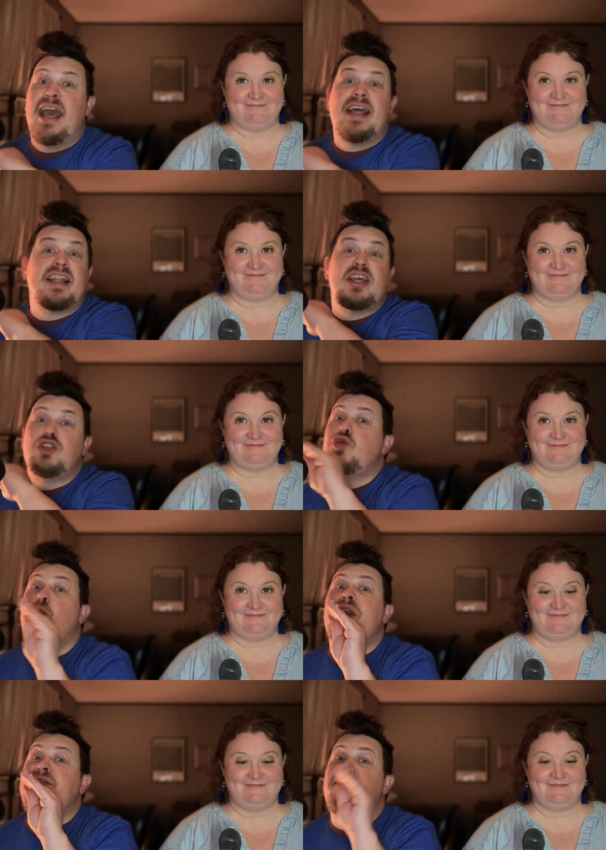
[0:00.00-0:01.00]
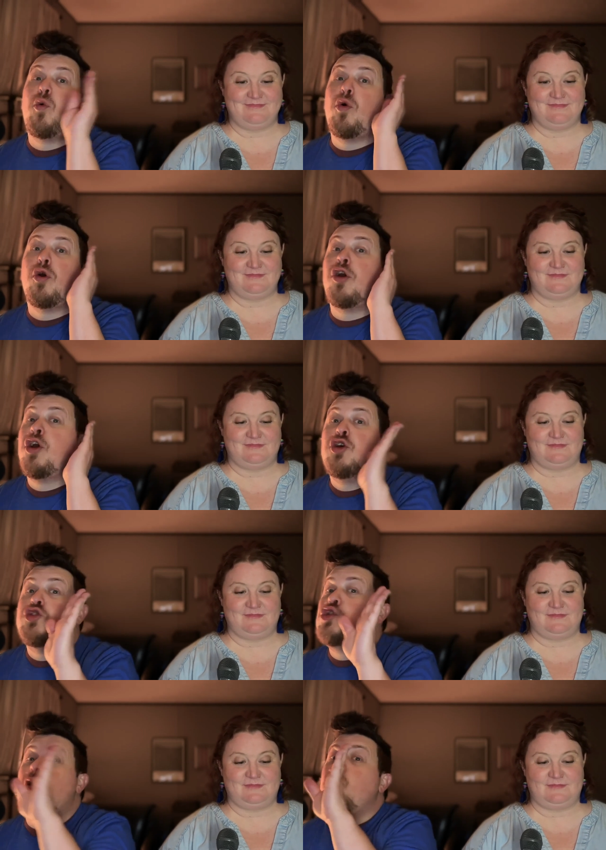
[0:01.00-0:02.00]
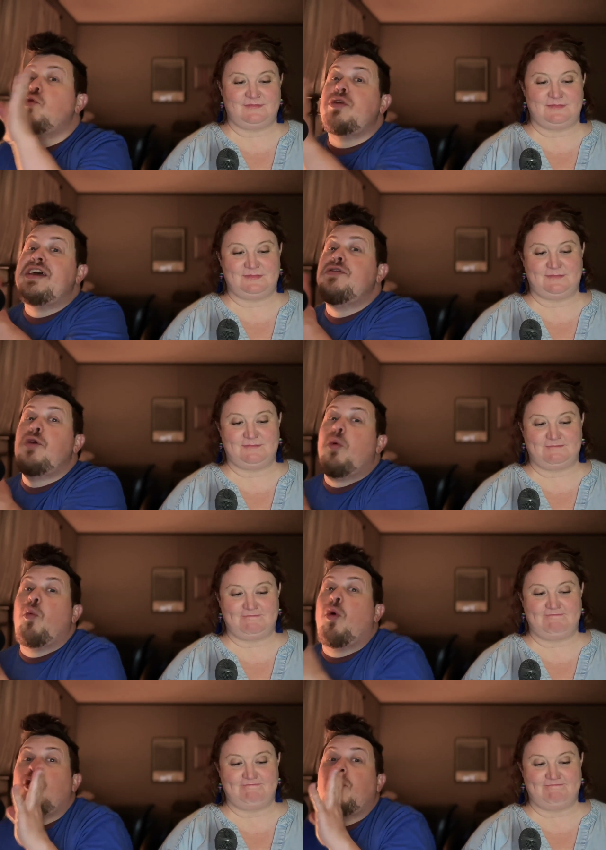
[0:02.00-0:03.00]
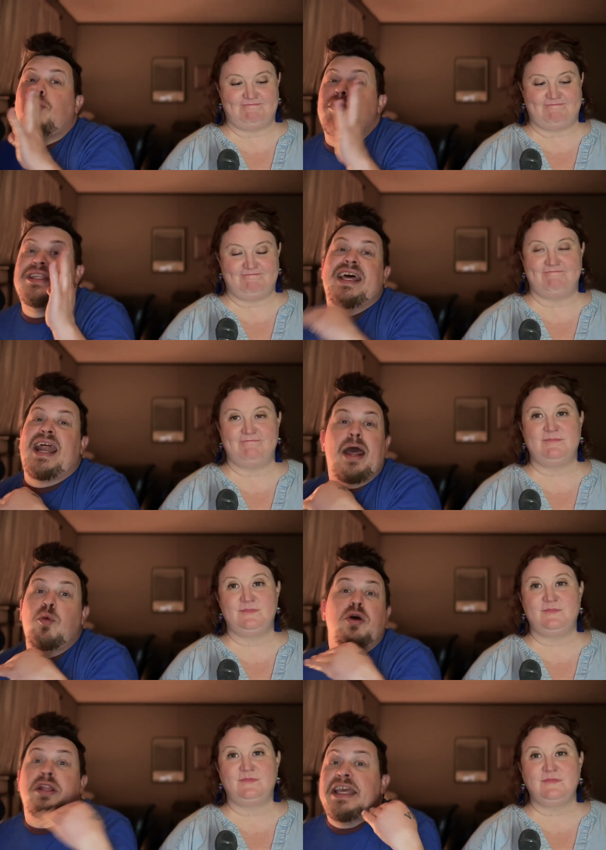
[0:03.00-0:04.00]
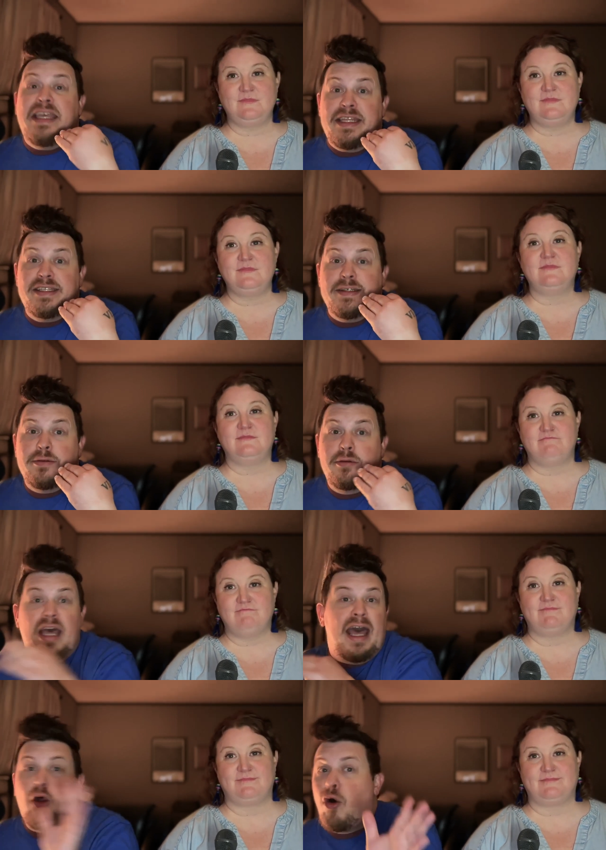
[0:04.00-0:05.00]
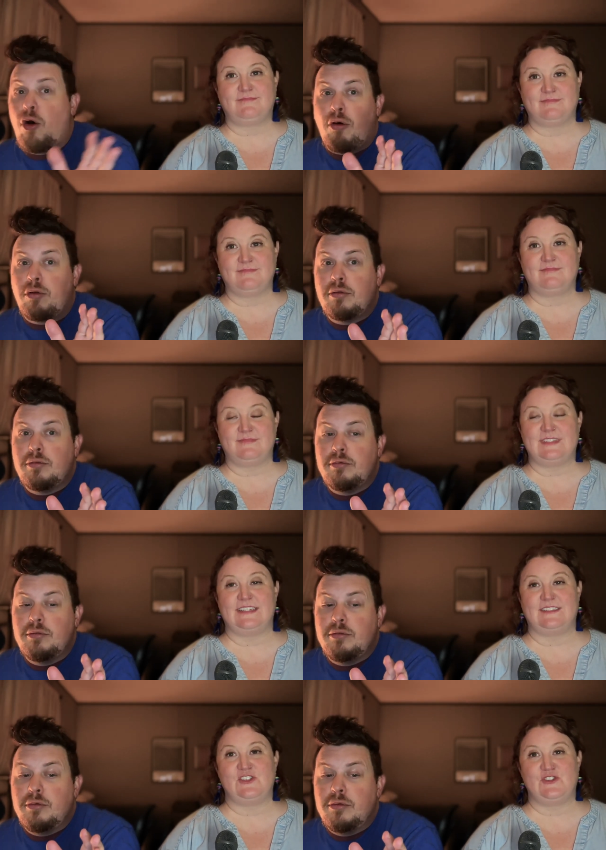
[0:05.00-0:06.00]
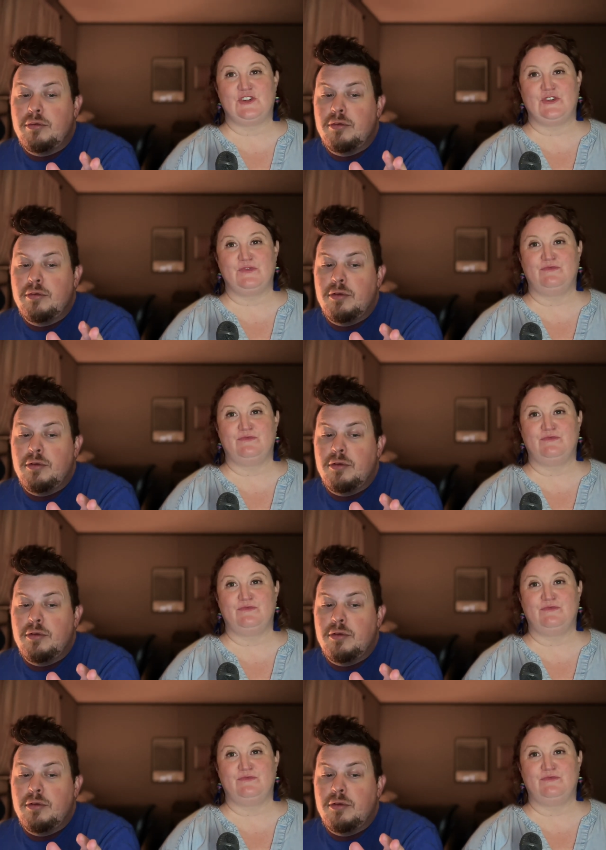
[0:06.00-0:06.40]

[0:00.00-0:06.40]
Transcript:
Speaker 1: and like 24 total in the world that I will eat at all.
Speaker 2: That's true.